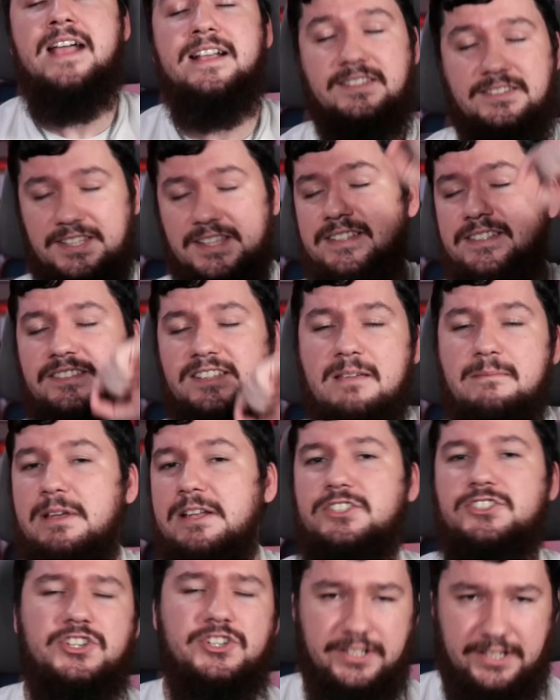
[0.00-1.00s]
Since I
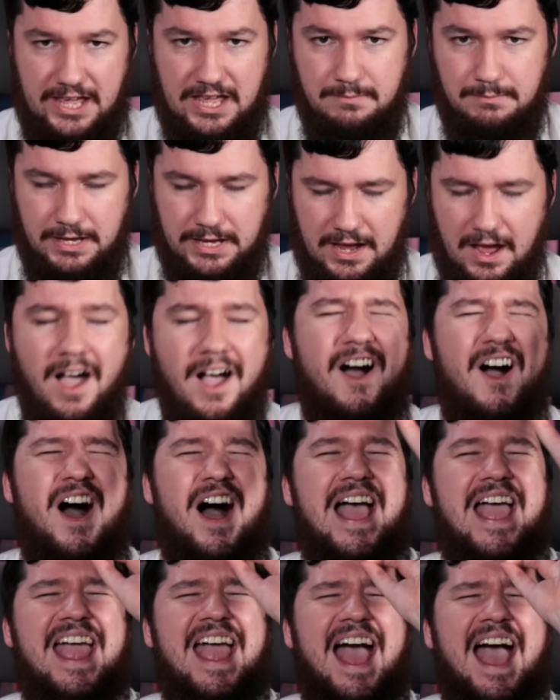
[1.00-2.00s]
mentioned gaming,
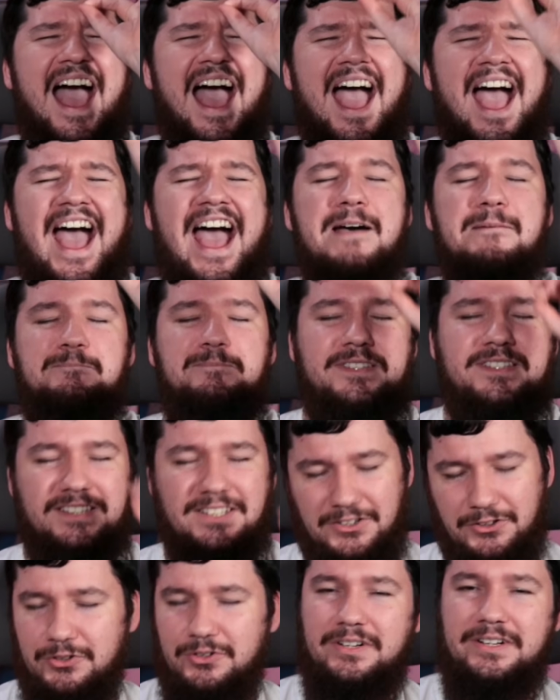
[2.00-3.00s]
I
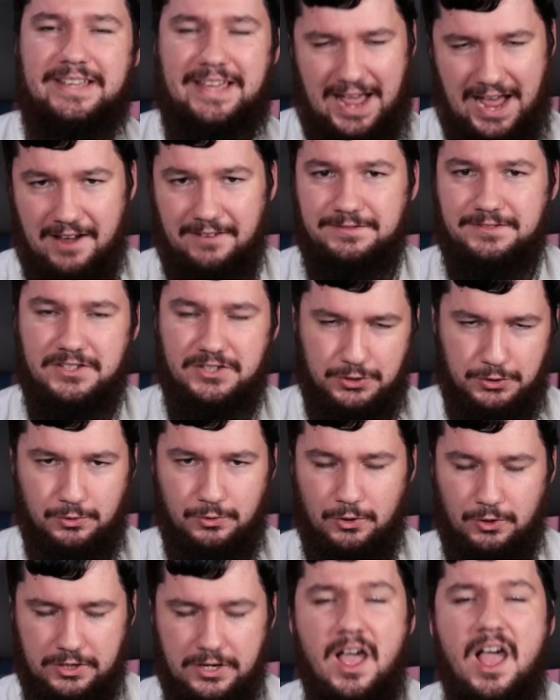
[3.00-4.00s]
absolutely have to
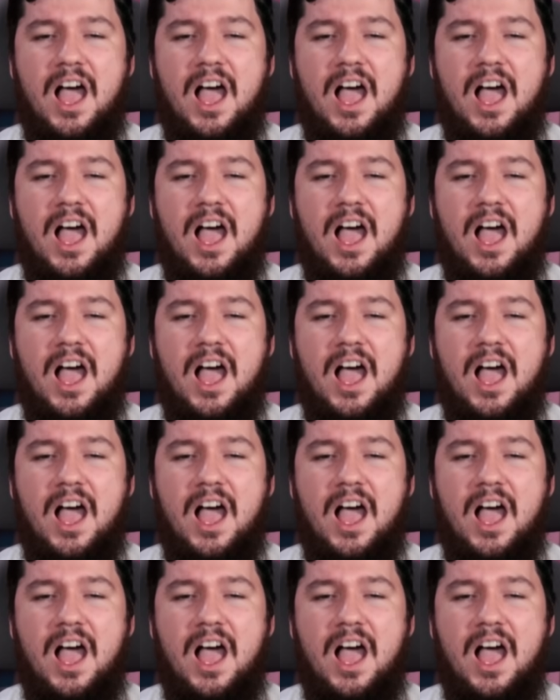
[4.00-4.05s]
talk